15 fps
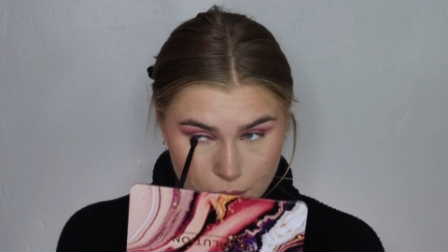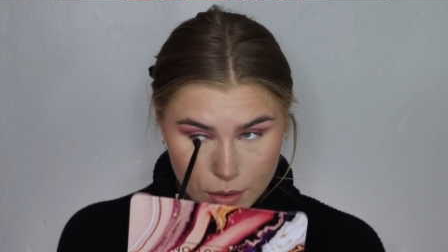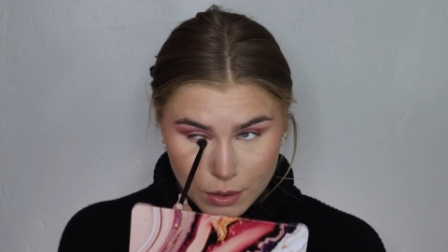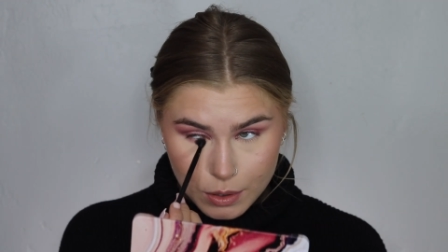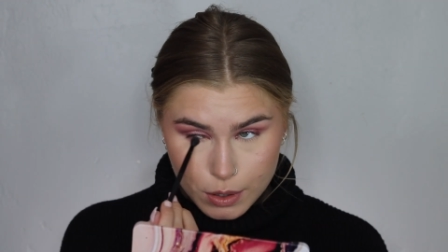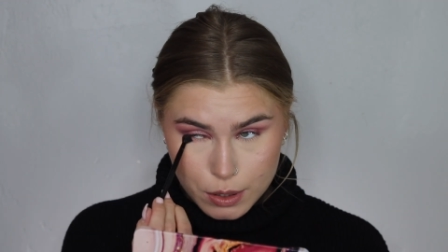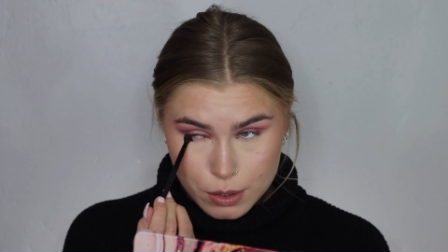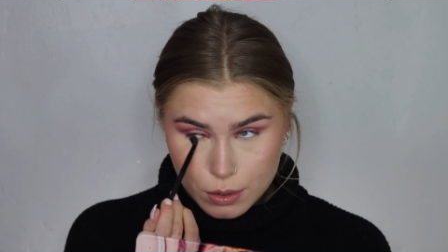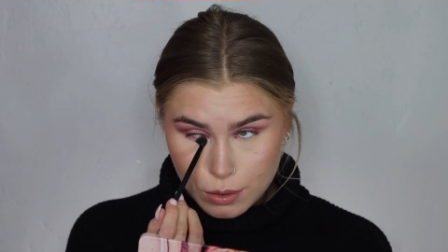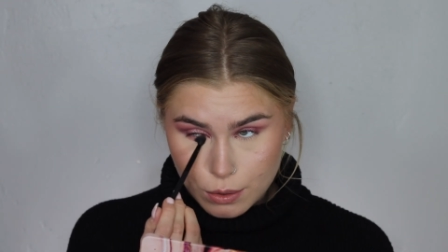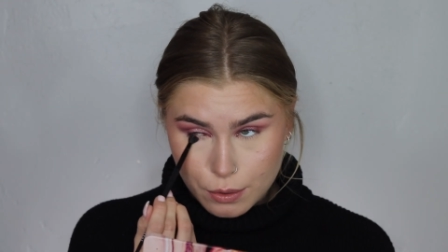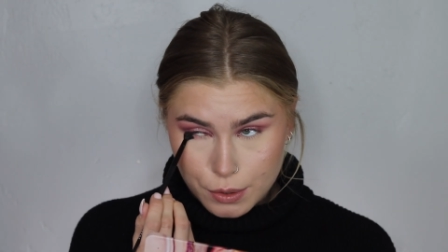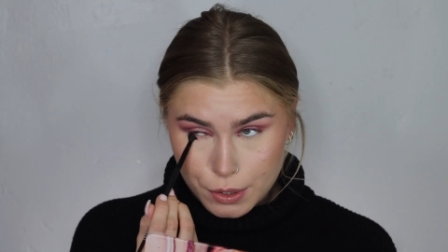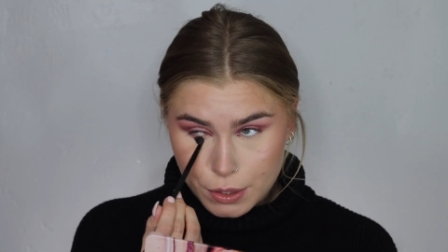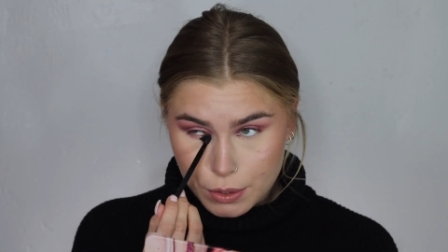You guys
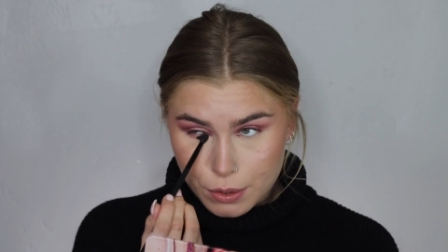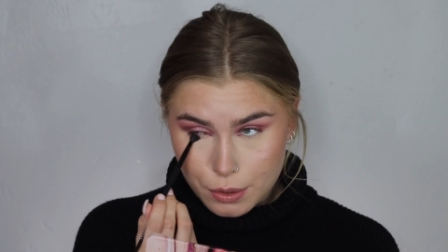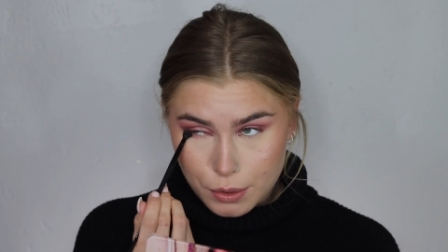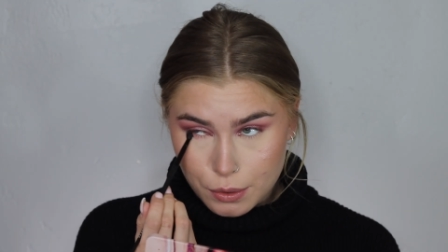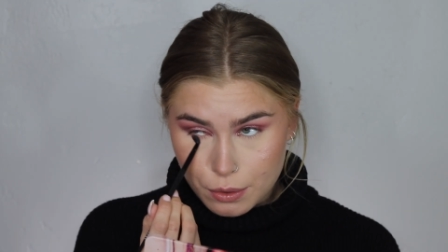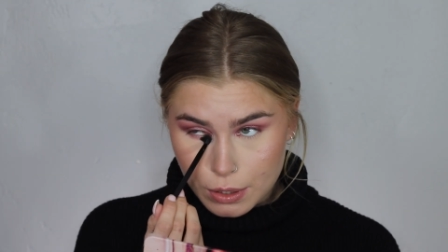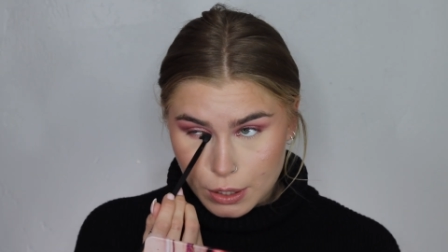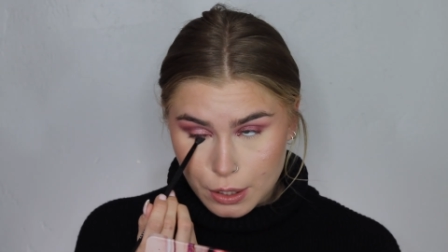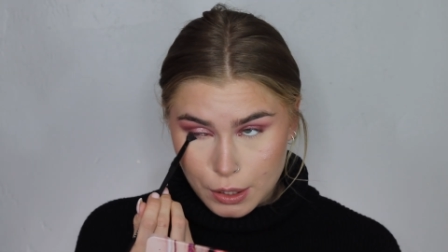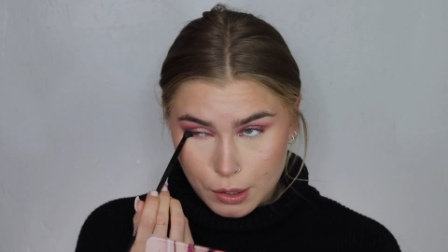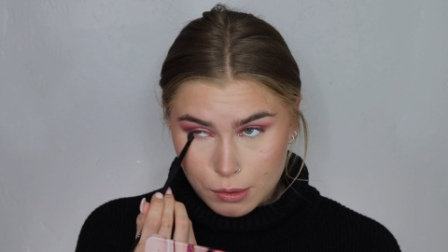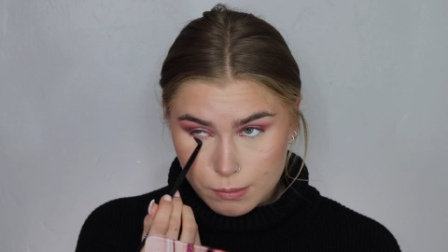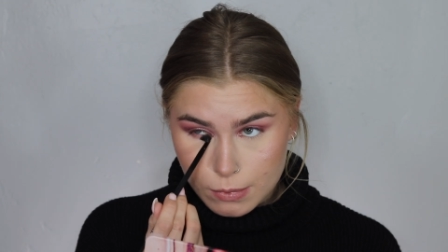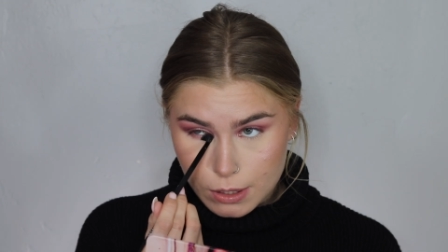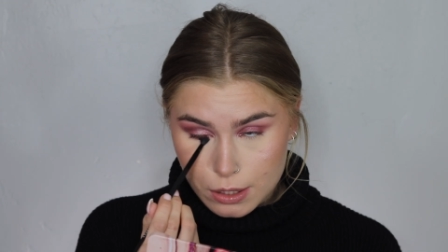already know
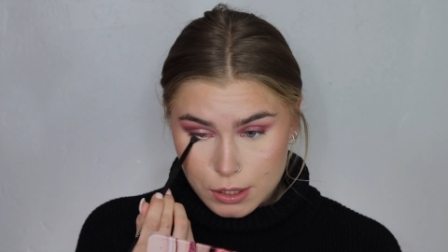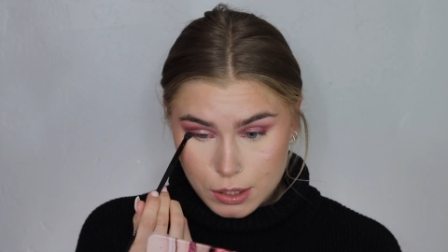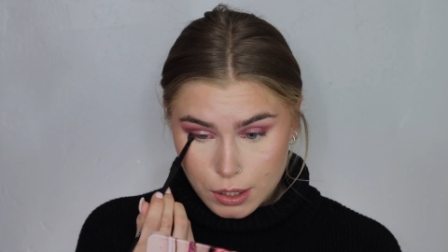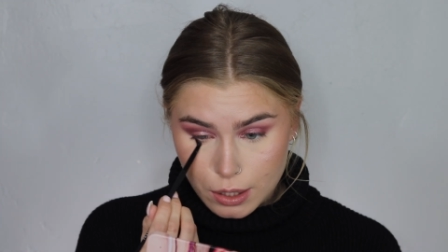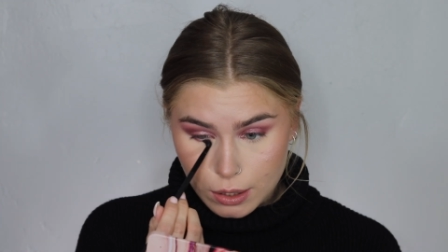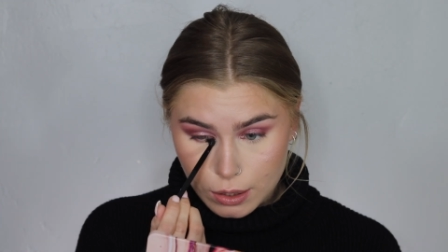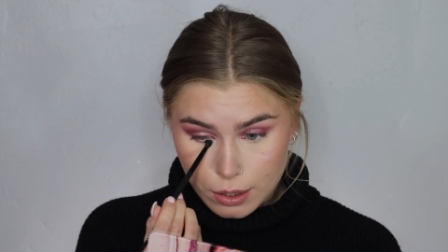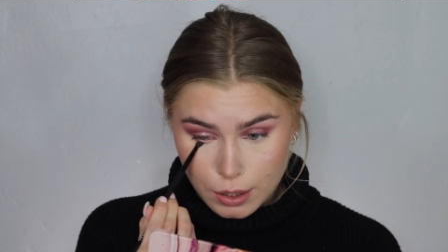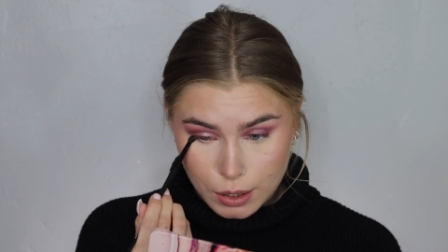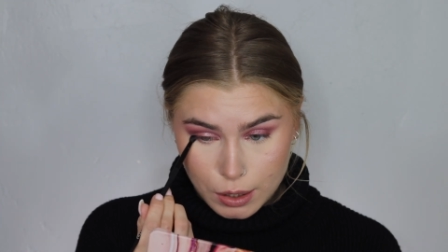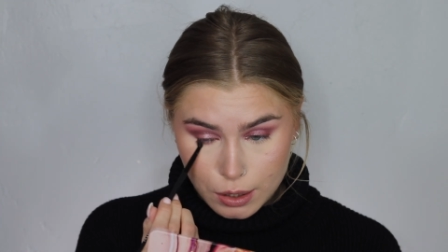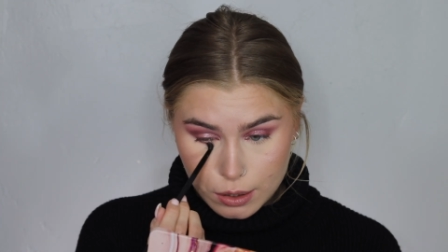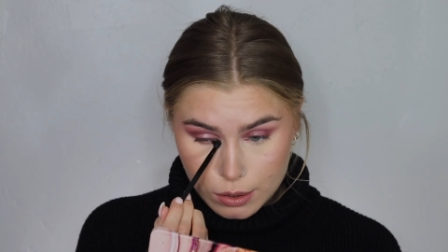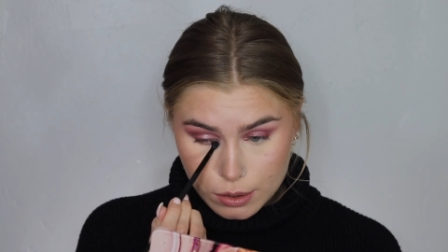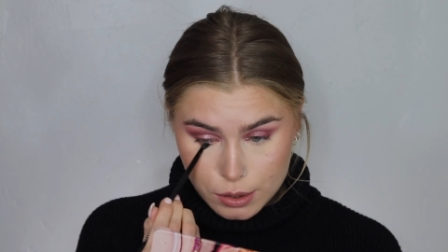how much I like
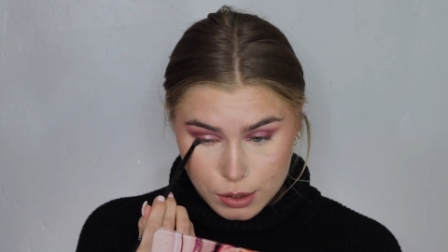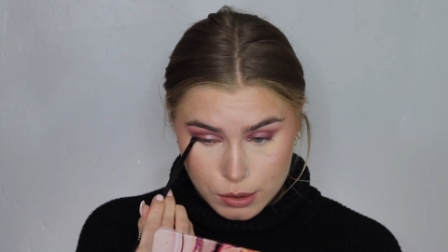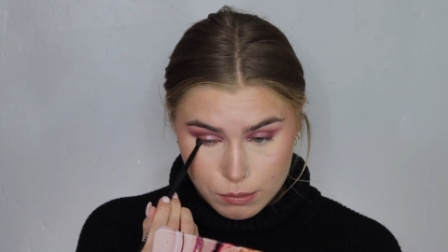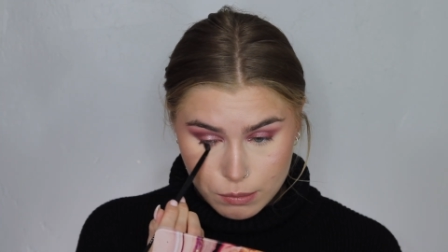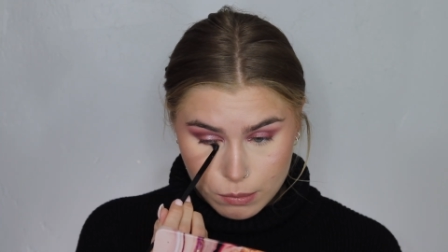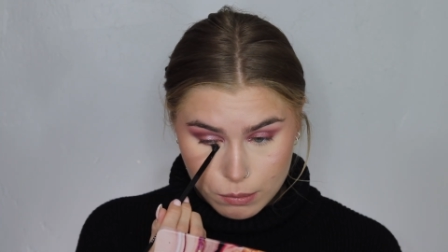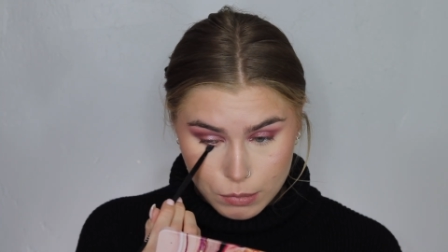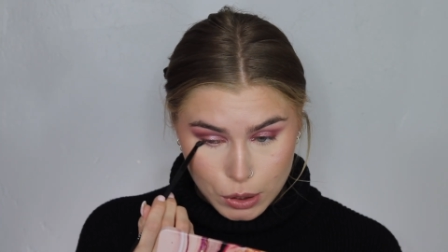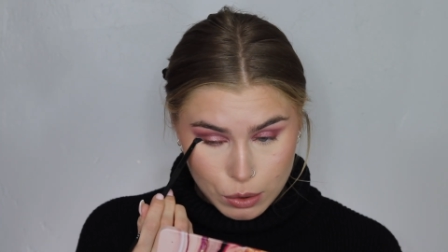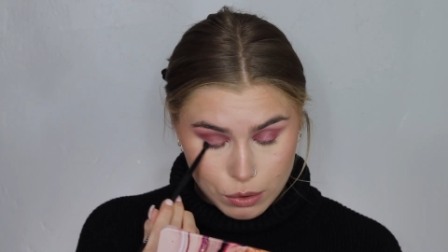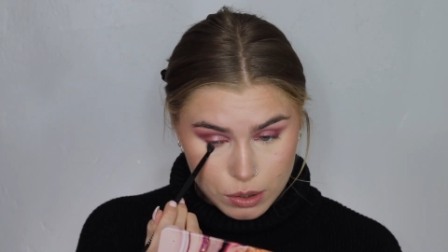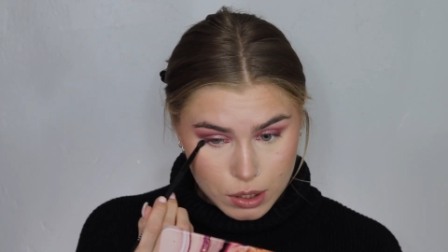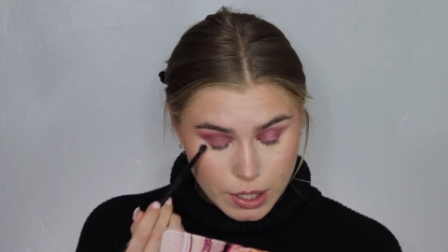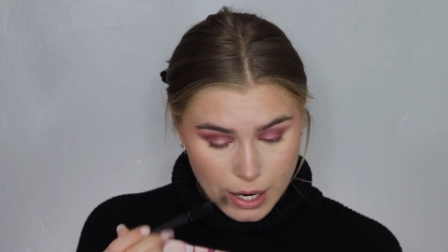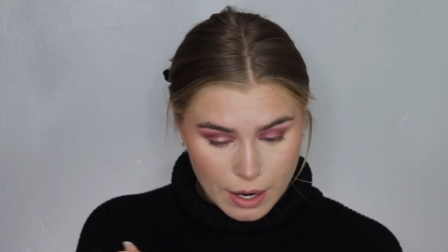a
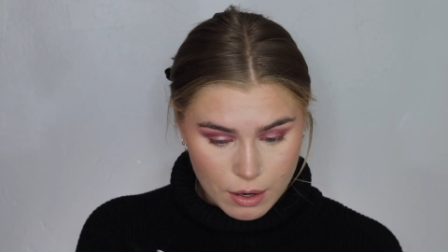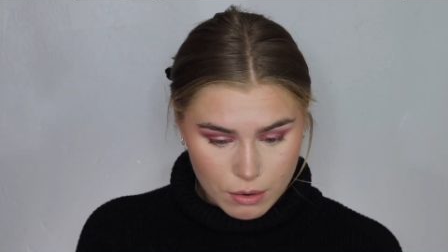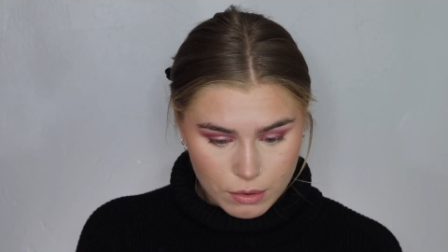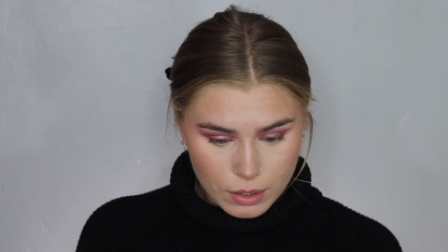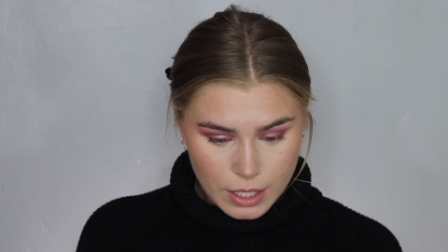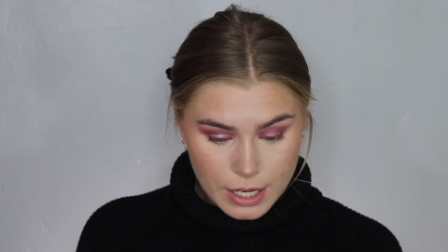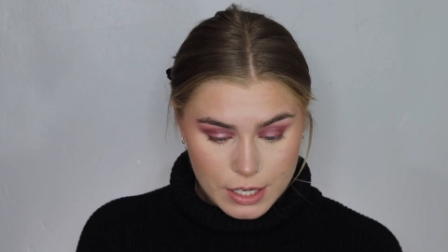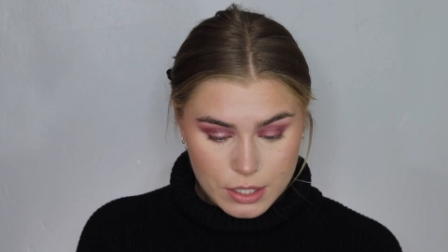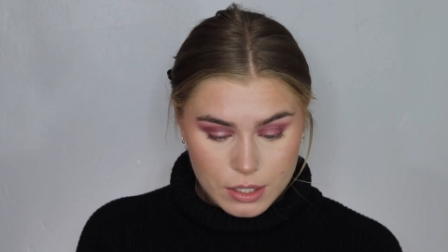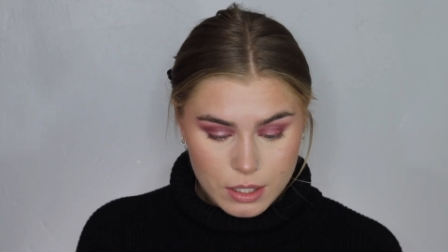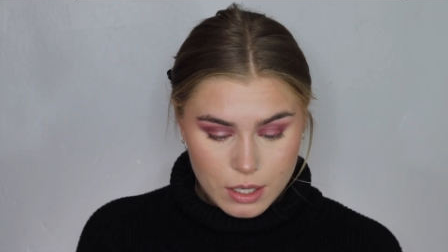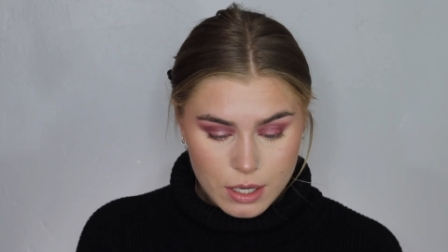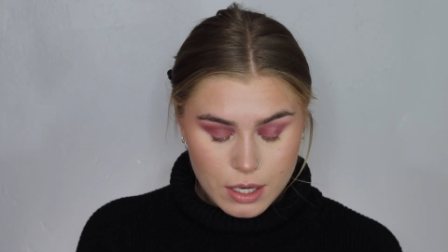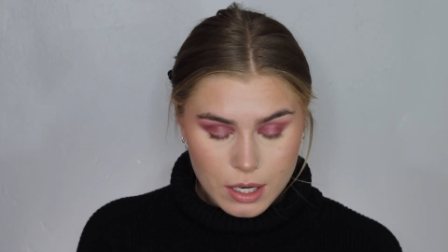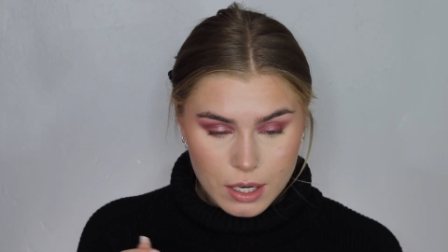smoked out lash
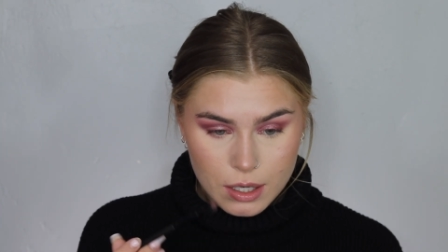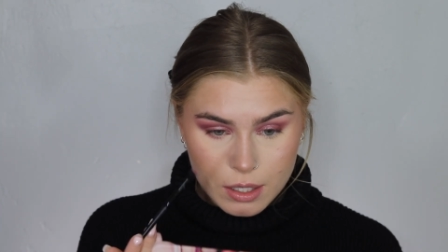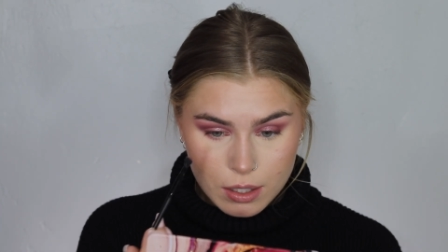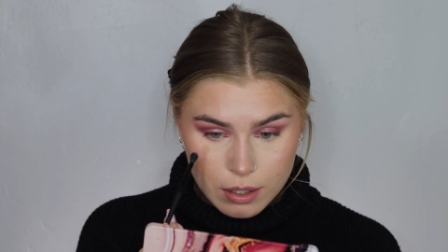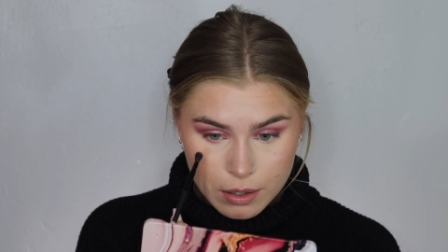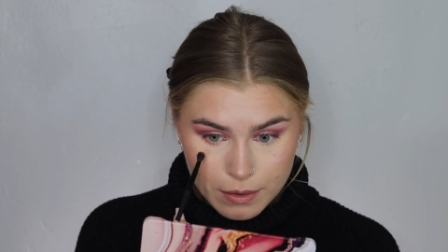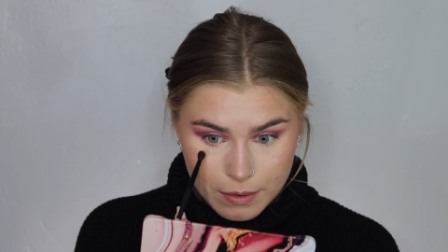line.